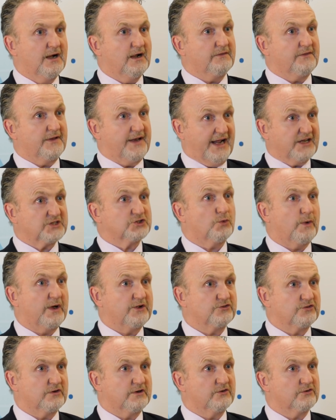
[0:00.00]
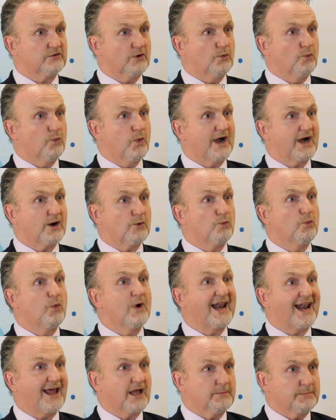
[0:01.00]
The next question is, where
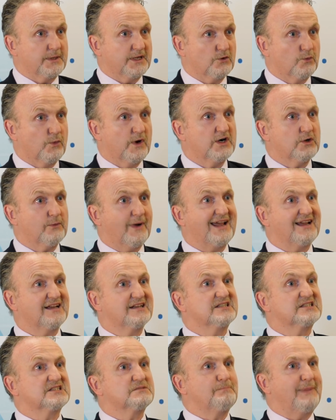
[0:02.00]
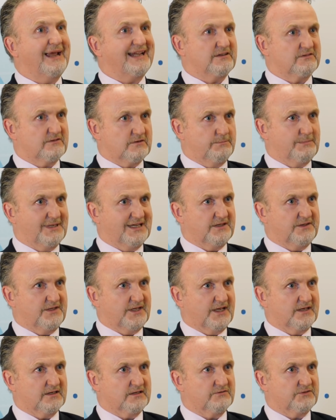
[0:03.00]
will I be? Where do I expect to be at
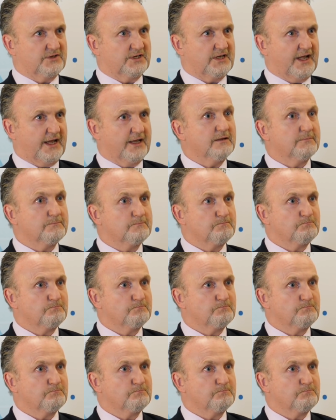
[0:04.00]
the end of the day?